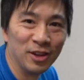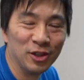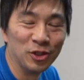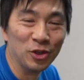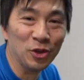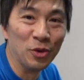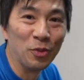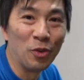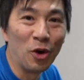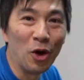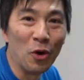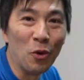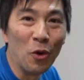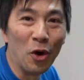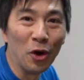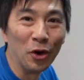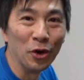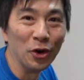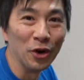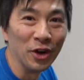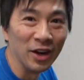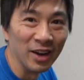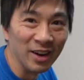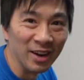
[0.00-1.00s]
So you're probably
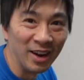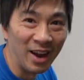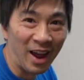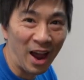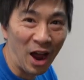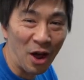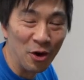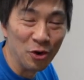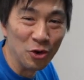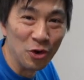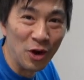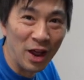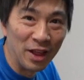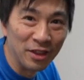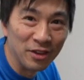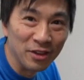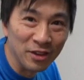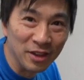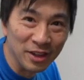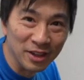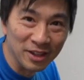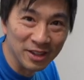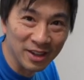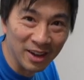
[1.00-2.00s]
wondering how to
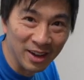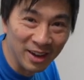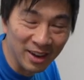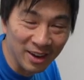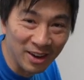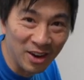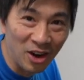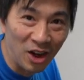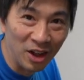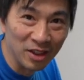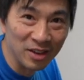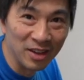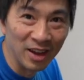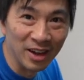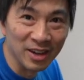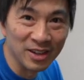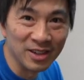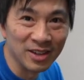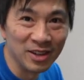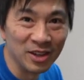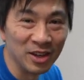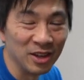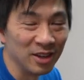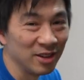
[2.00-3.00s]
enter this
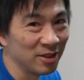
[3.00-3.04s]
contest.